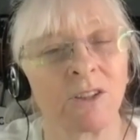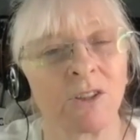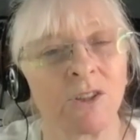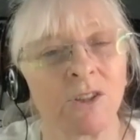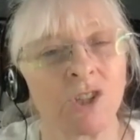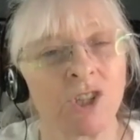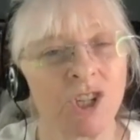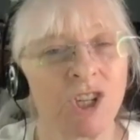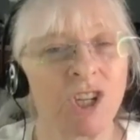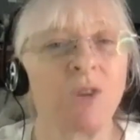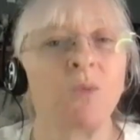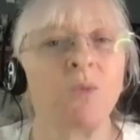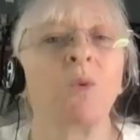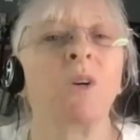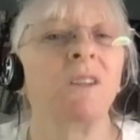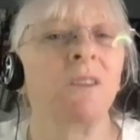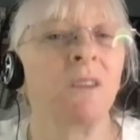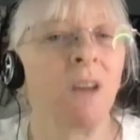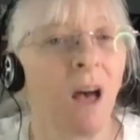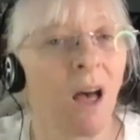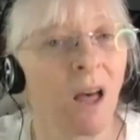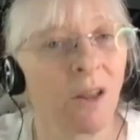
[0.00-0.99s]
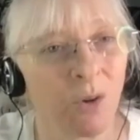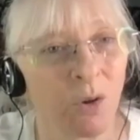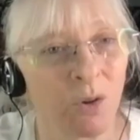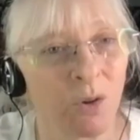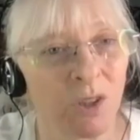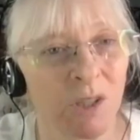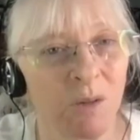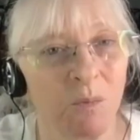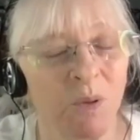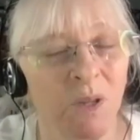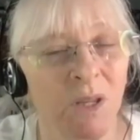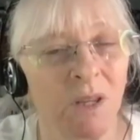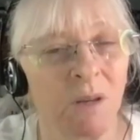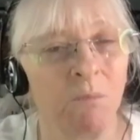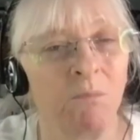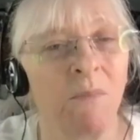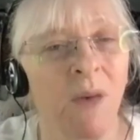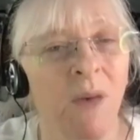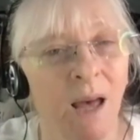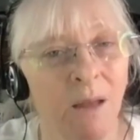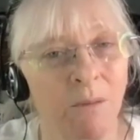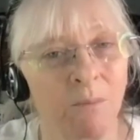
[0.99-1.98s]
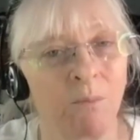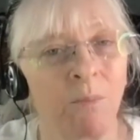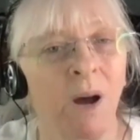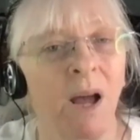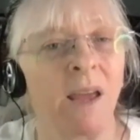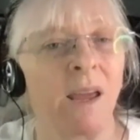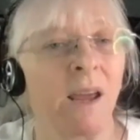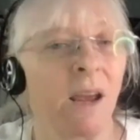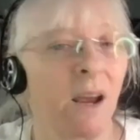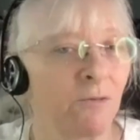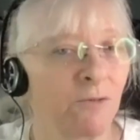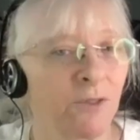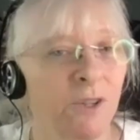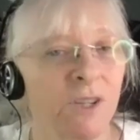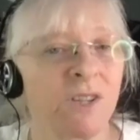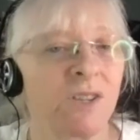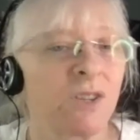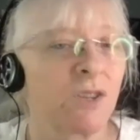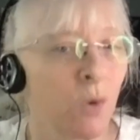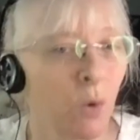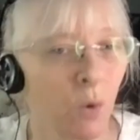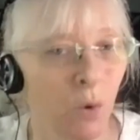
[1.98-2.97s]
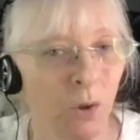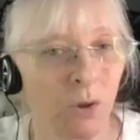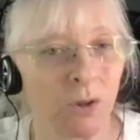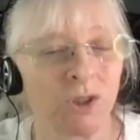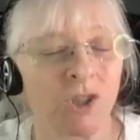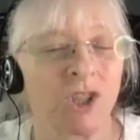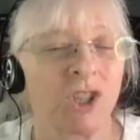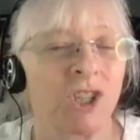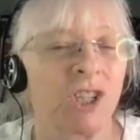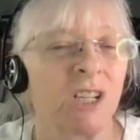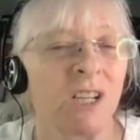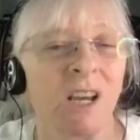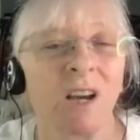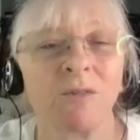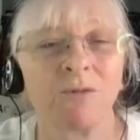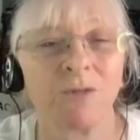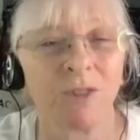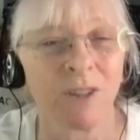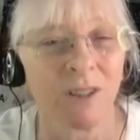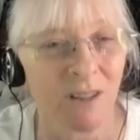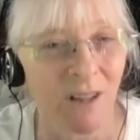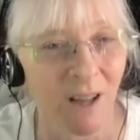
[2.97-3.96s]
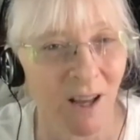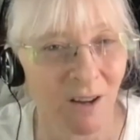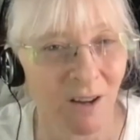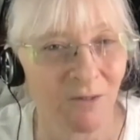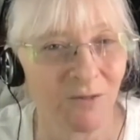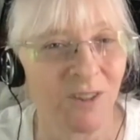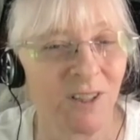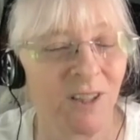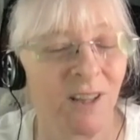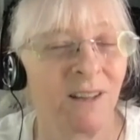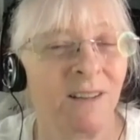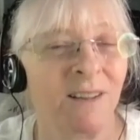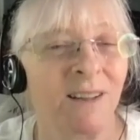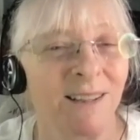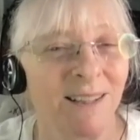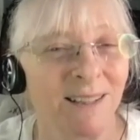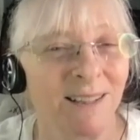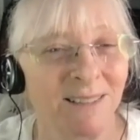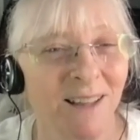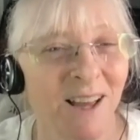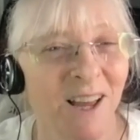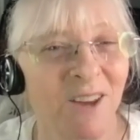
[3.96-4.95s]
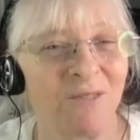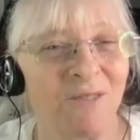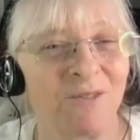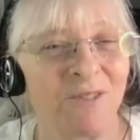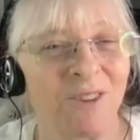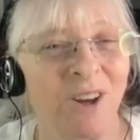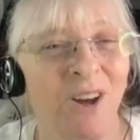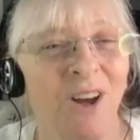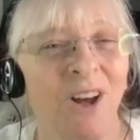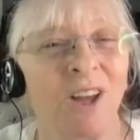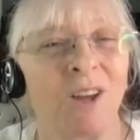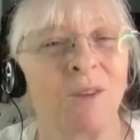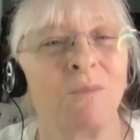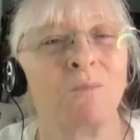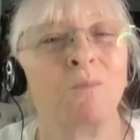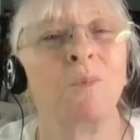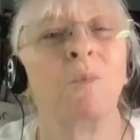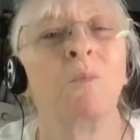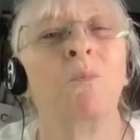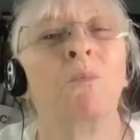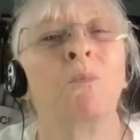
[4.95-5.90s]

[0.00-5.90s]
she would not only be met by every soul she ever loved in any lifetime,